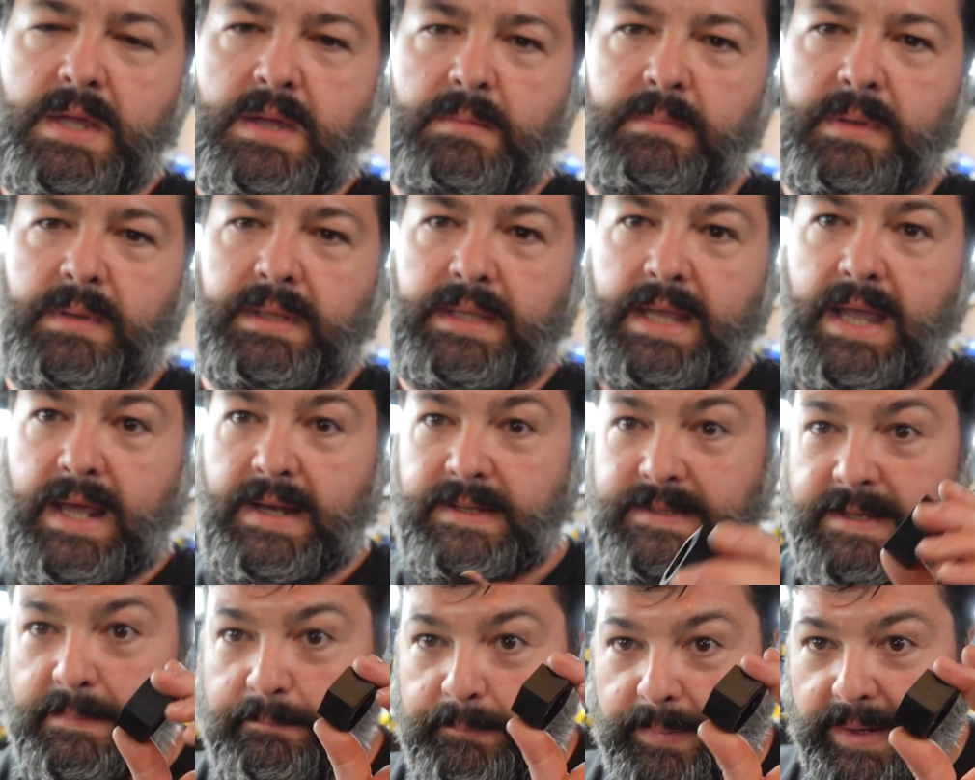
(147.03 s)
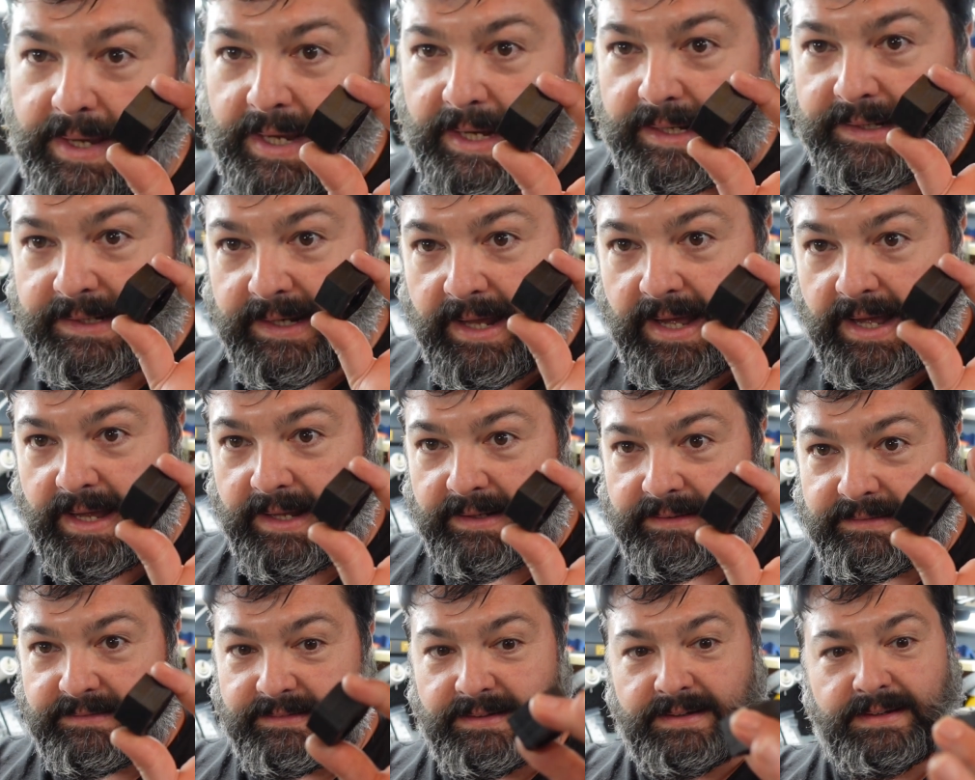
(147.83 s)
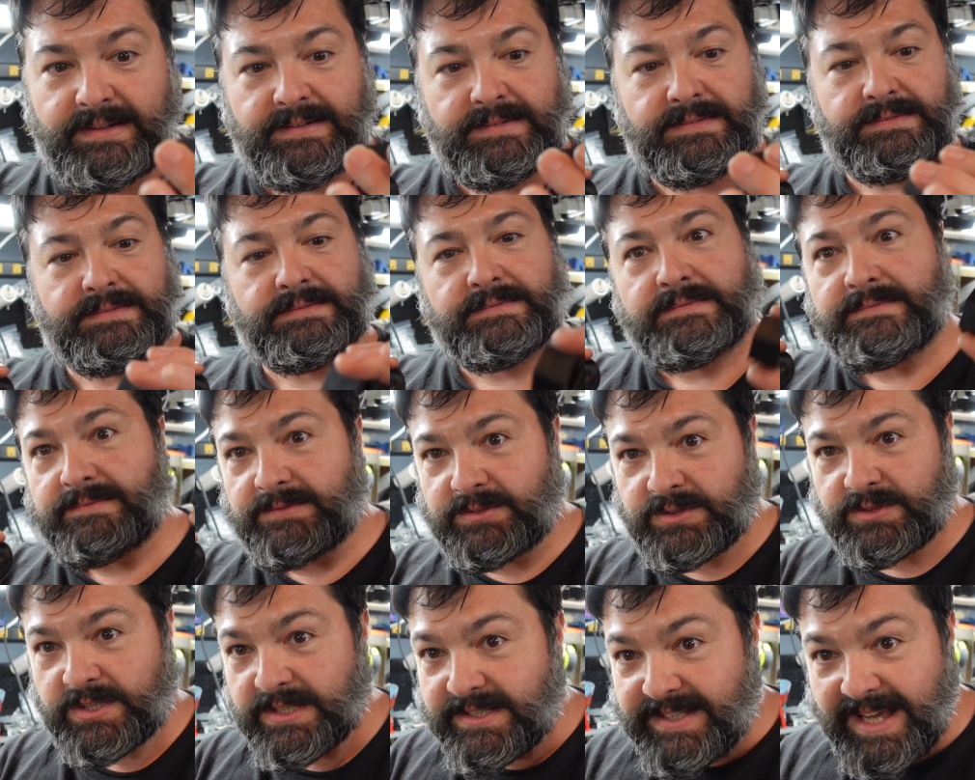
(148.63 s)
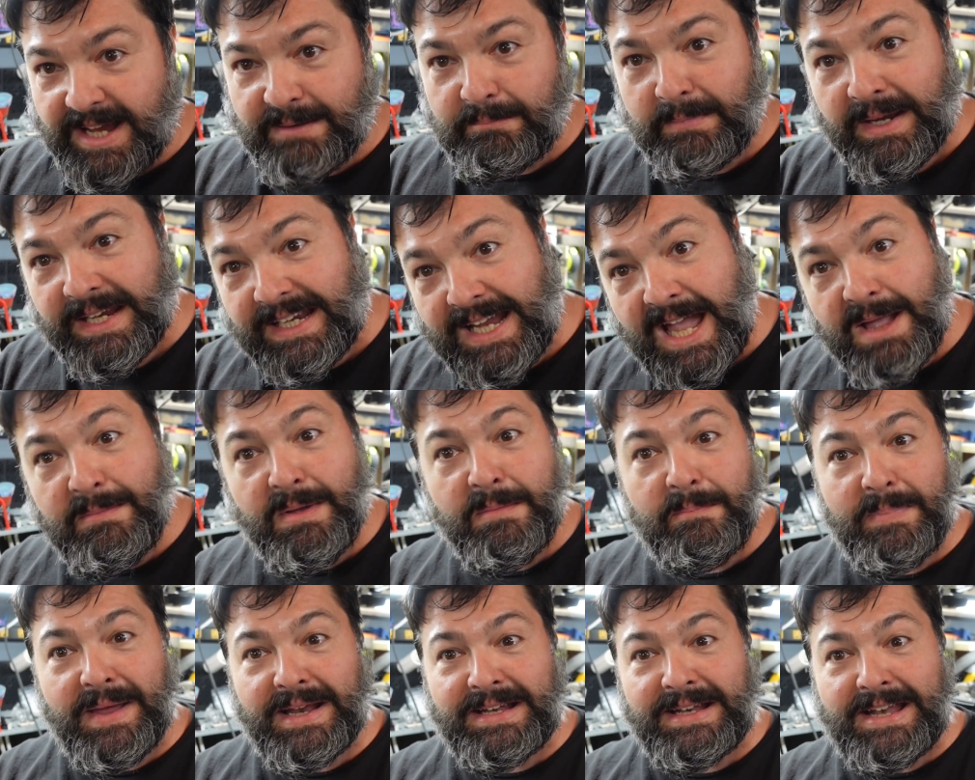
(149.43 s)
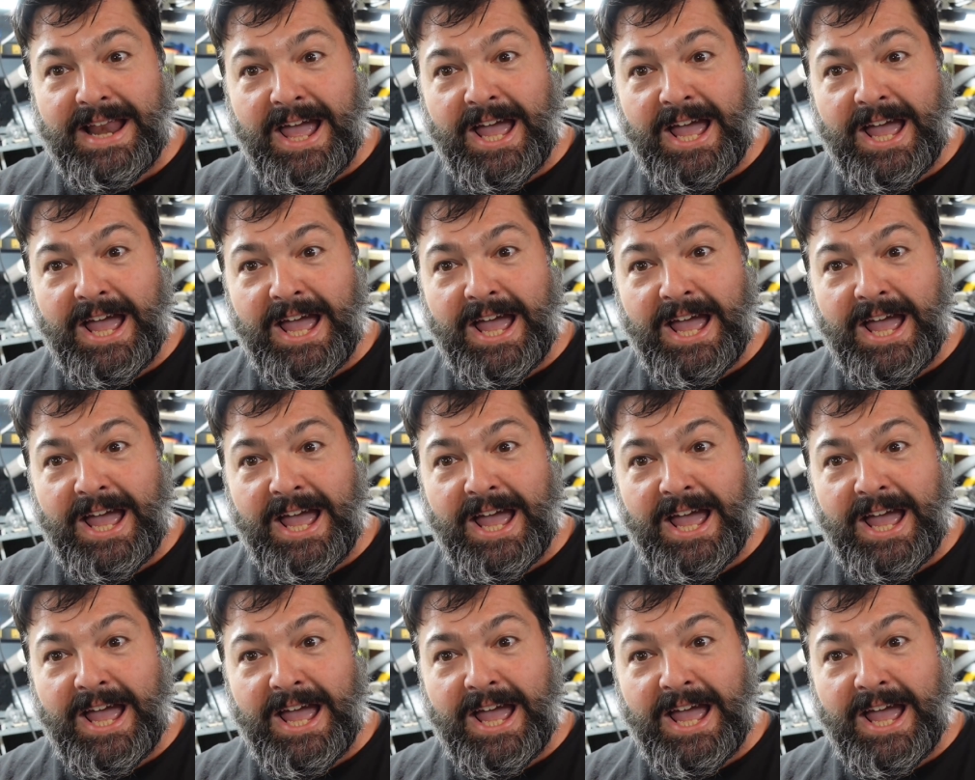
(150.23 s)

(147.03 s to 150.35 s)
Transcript: But that is a big nut. Just like me, I'm a big